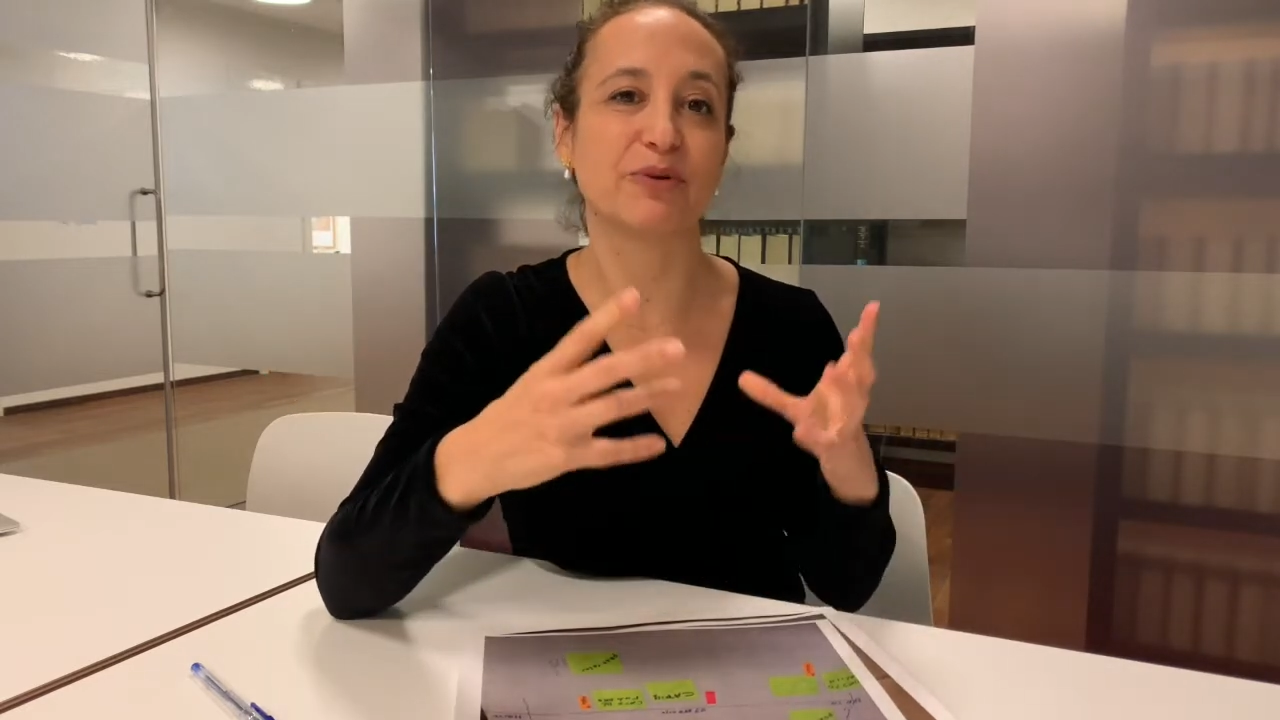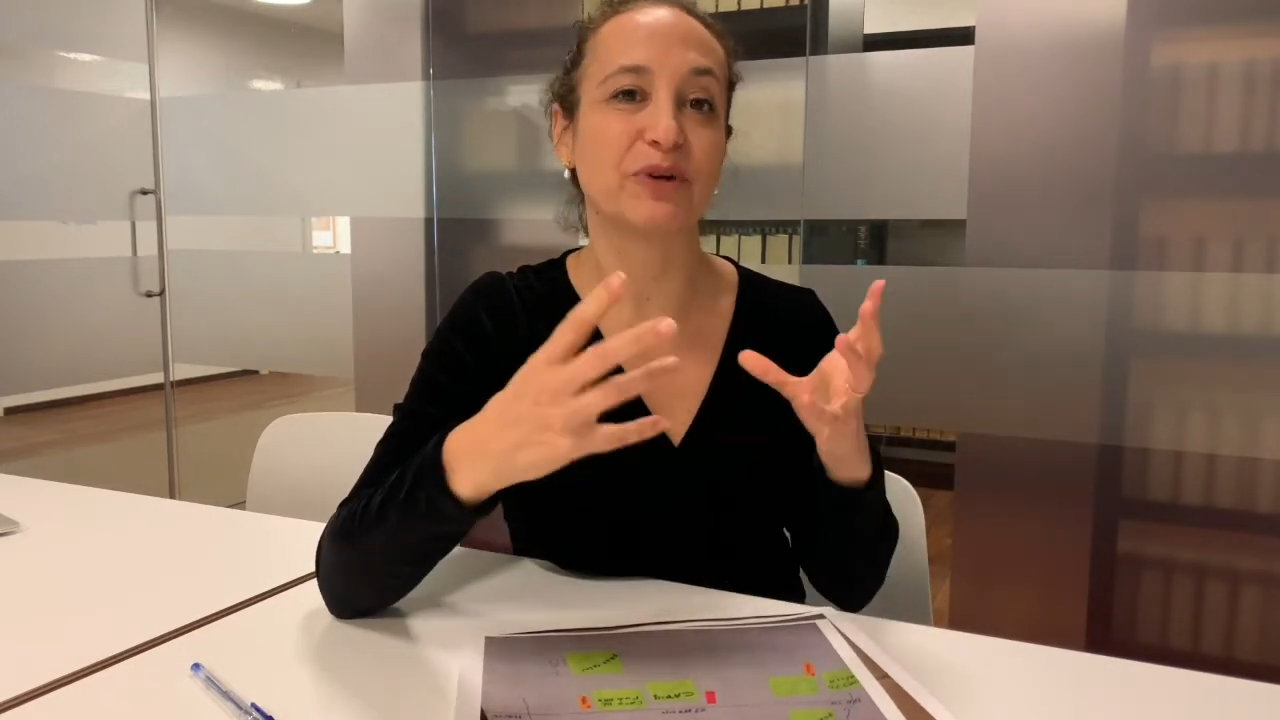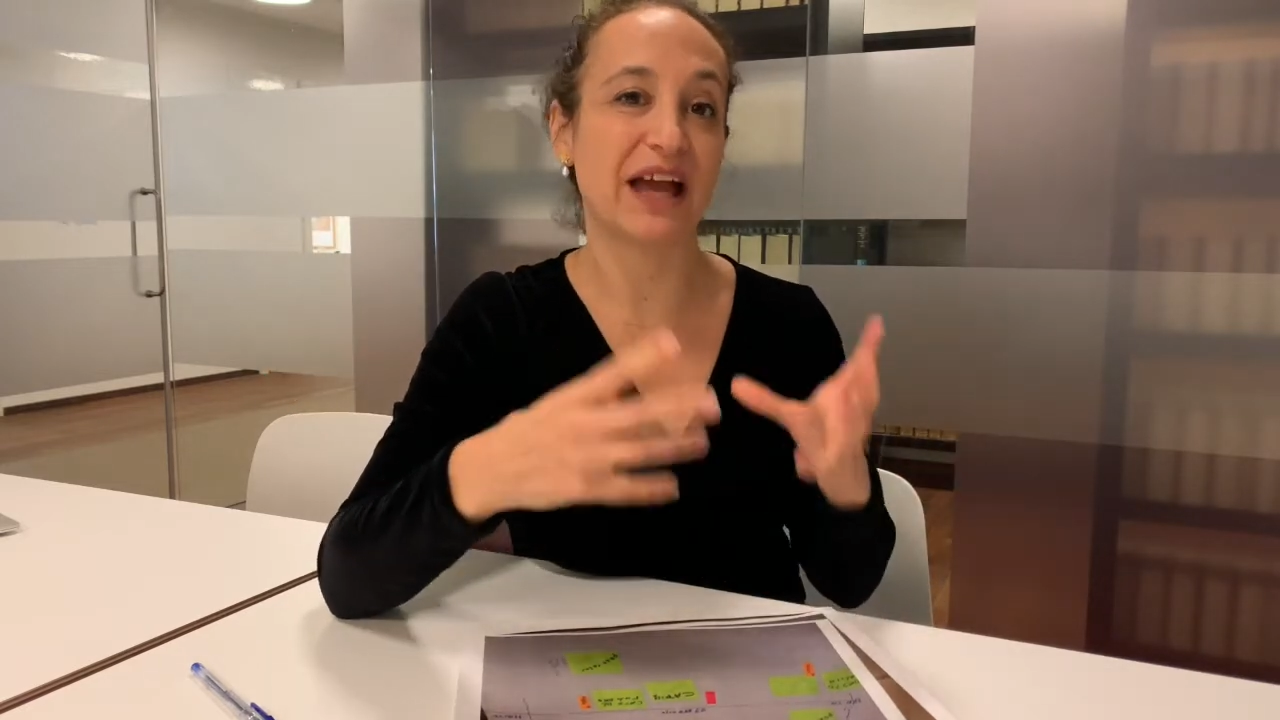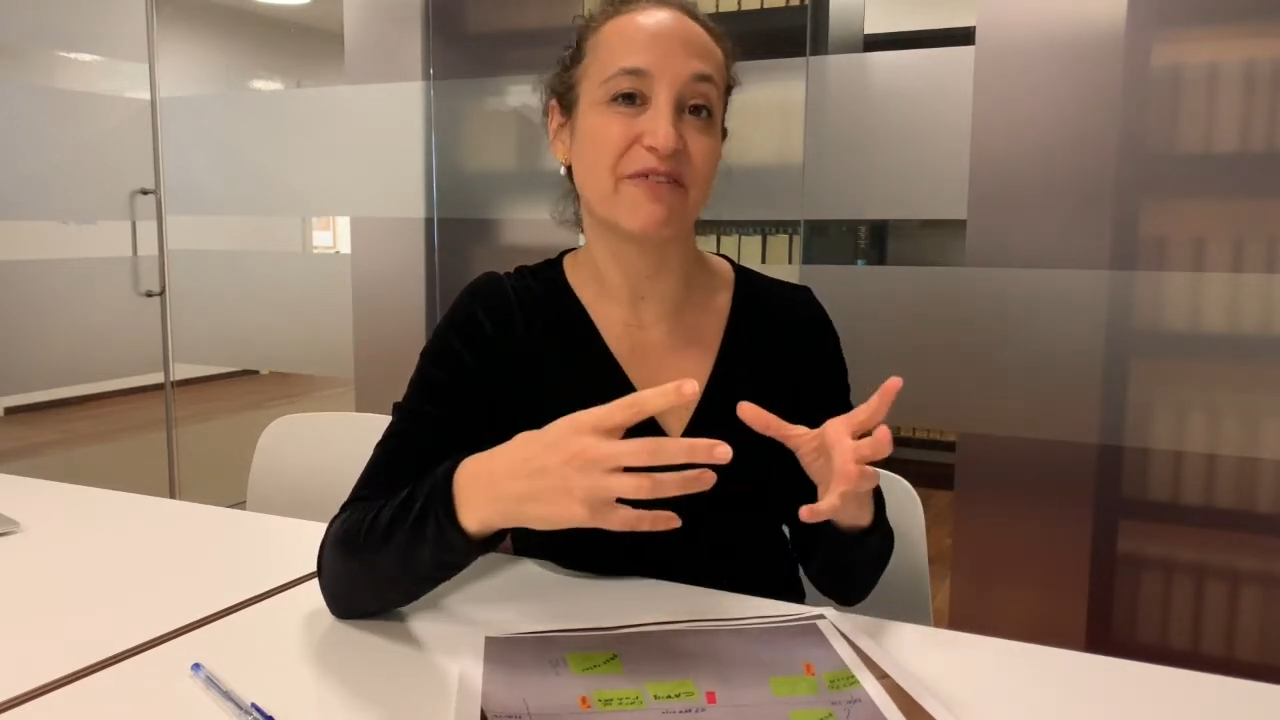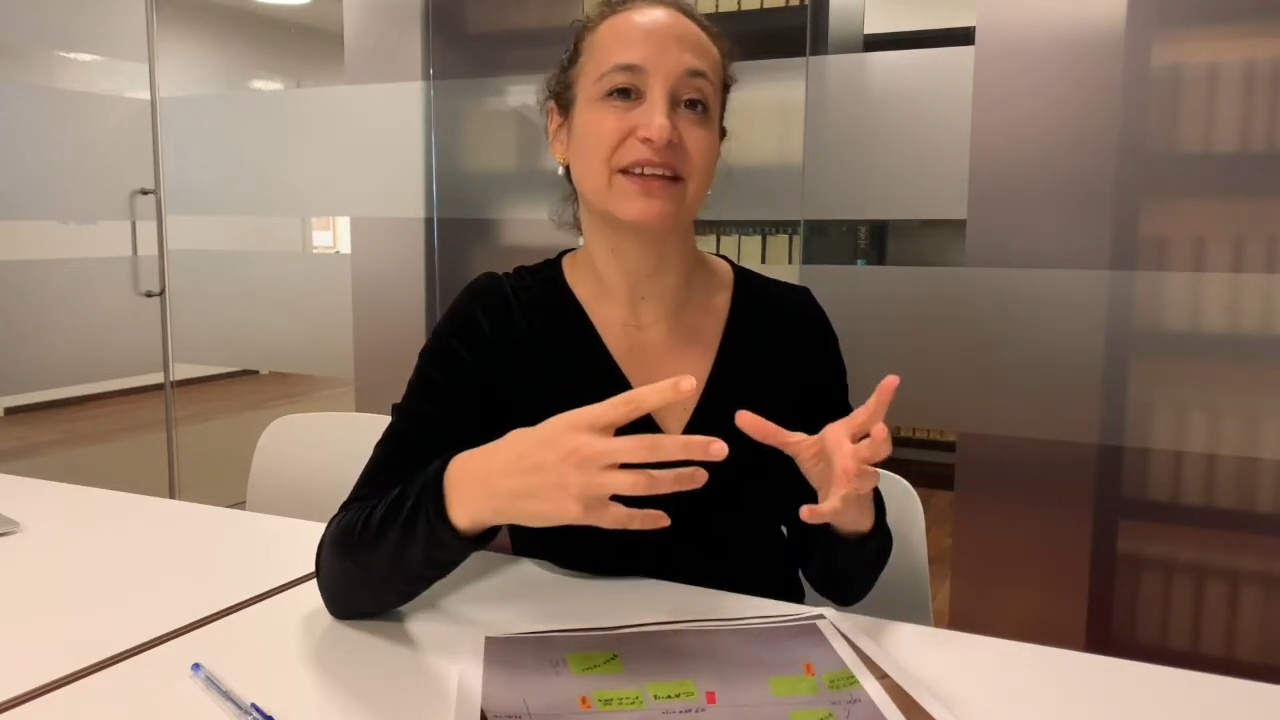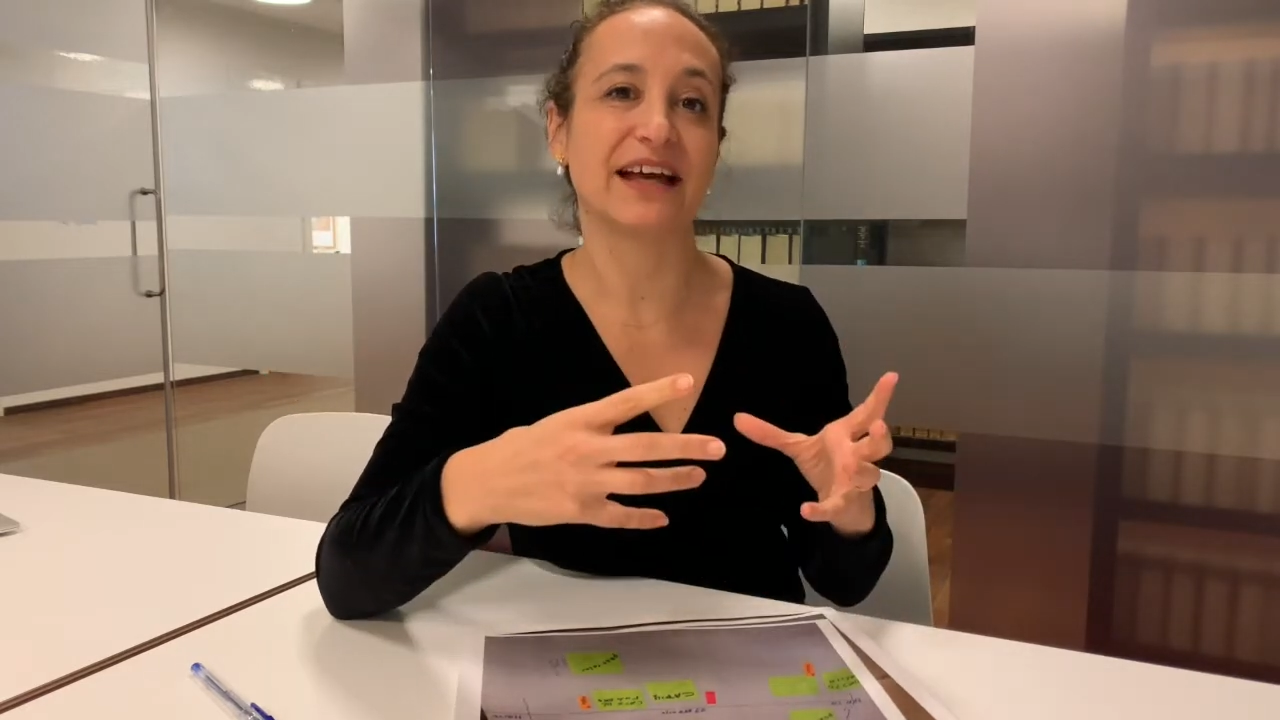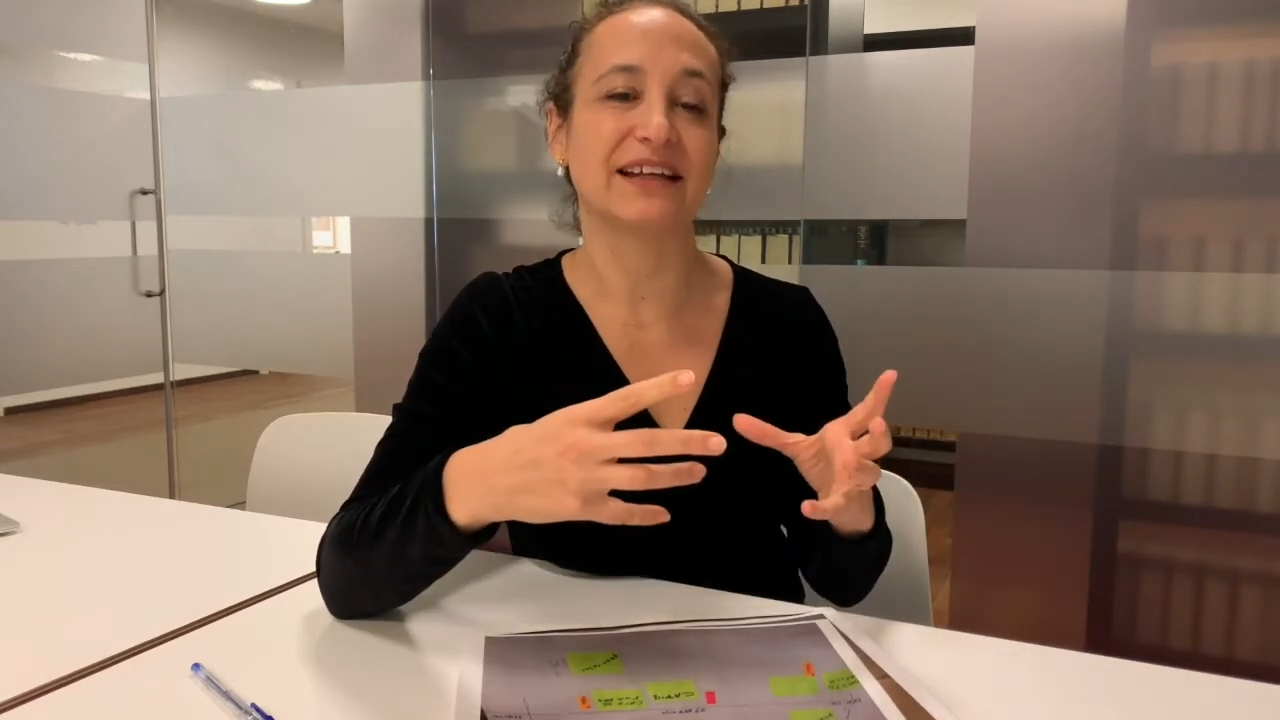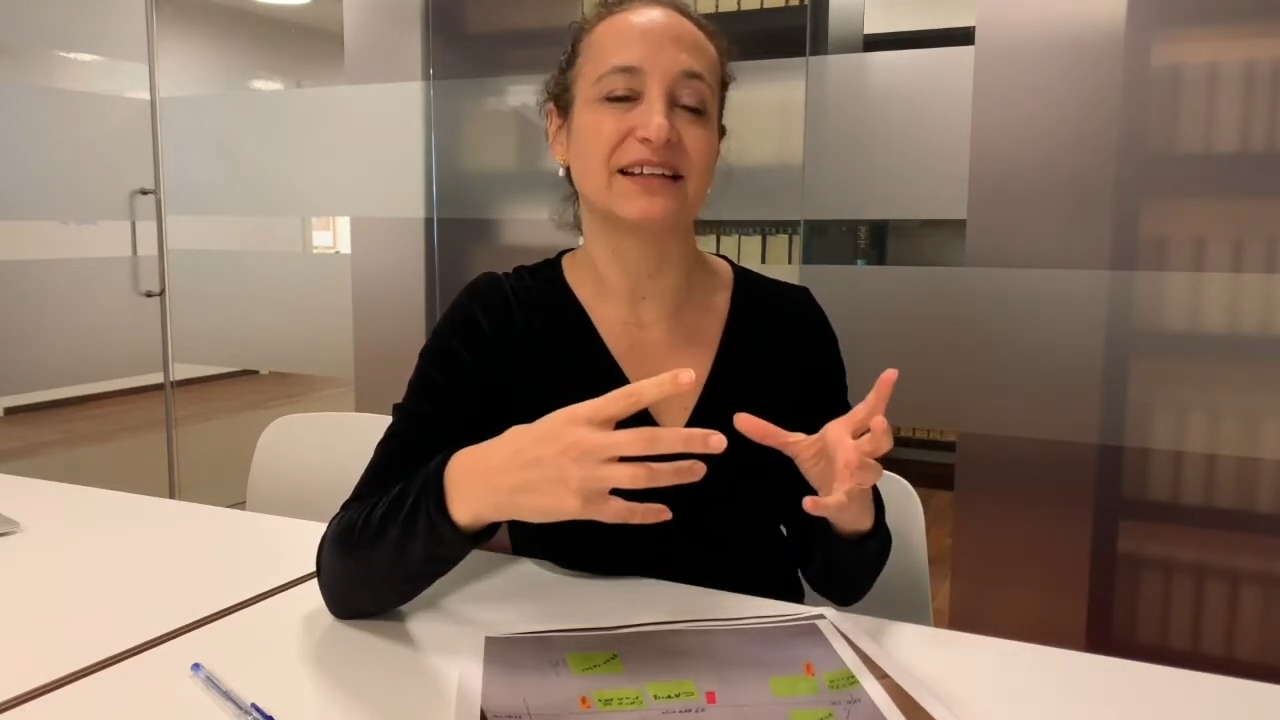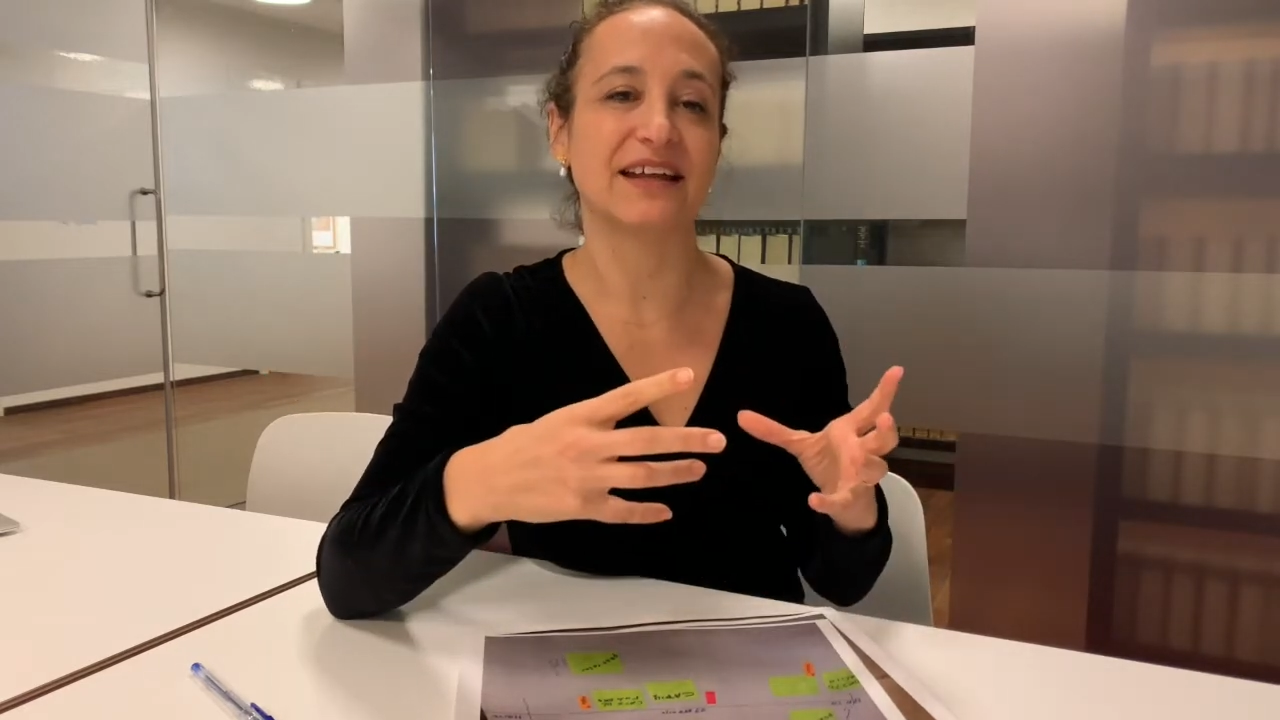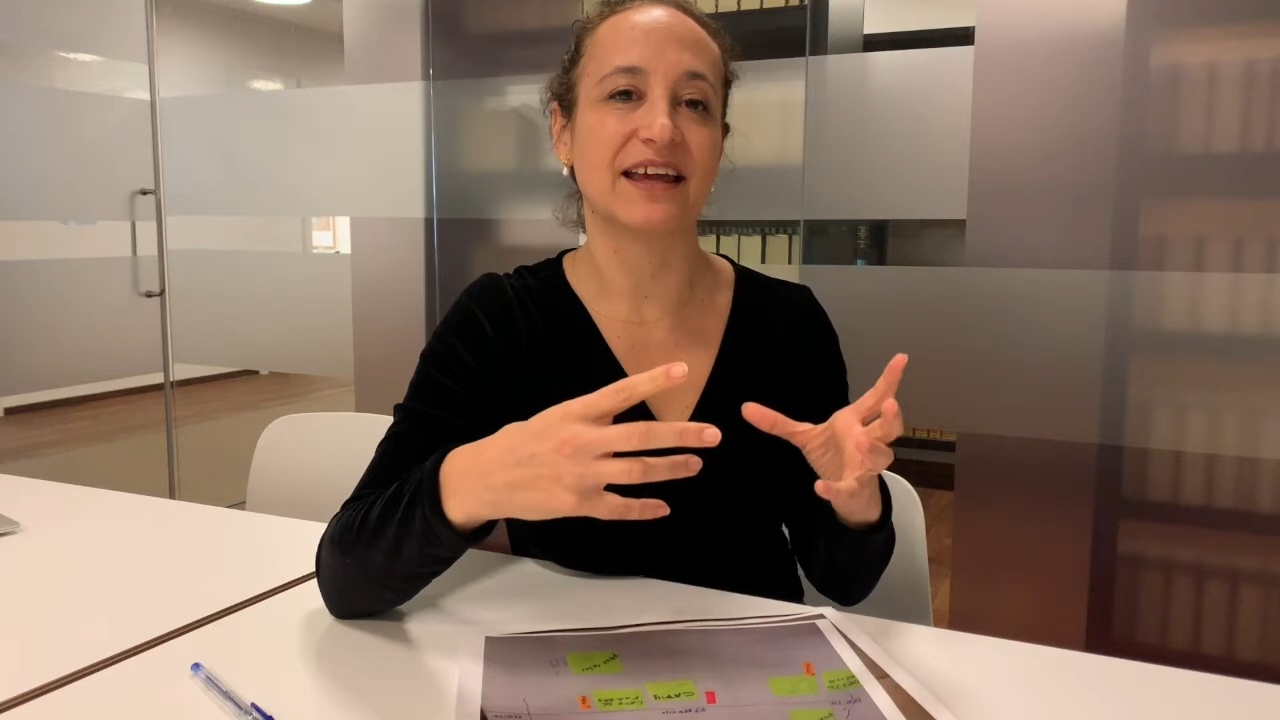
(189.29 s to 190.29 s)
we have
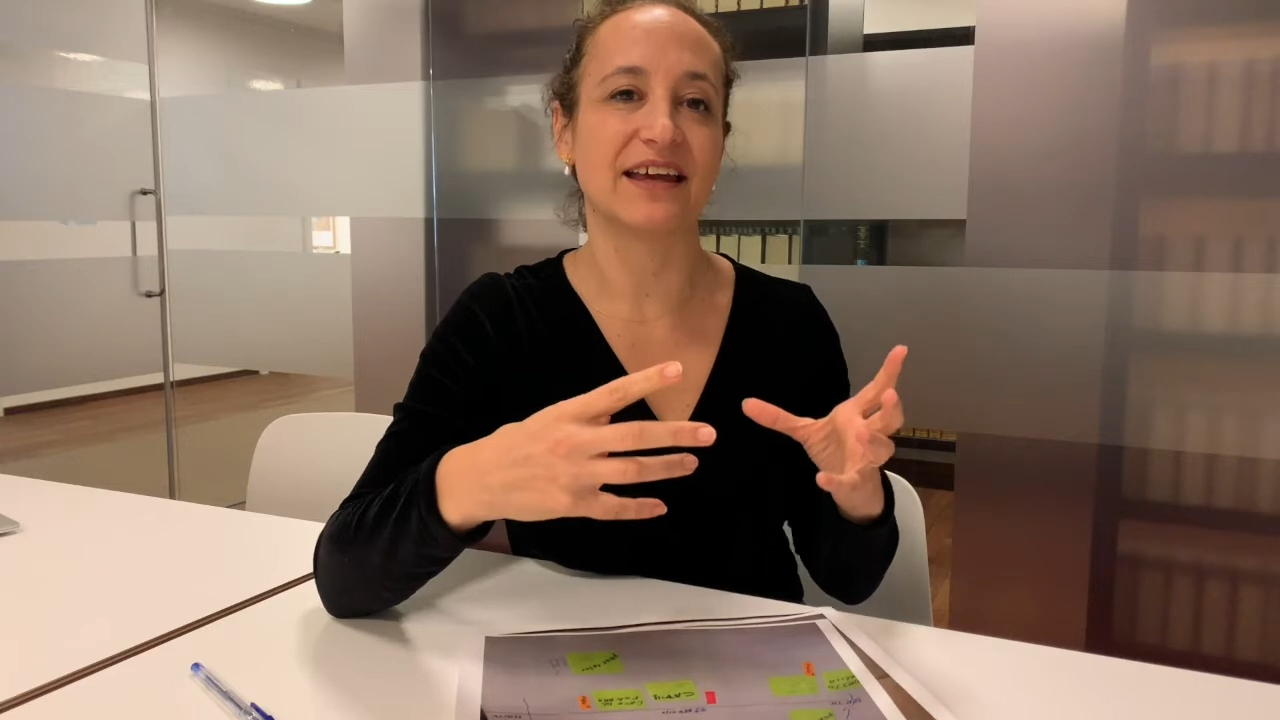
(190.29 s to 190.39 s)
done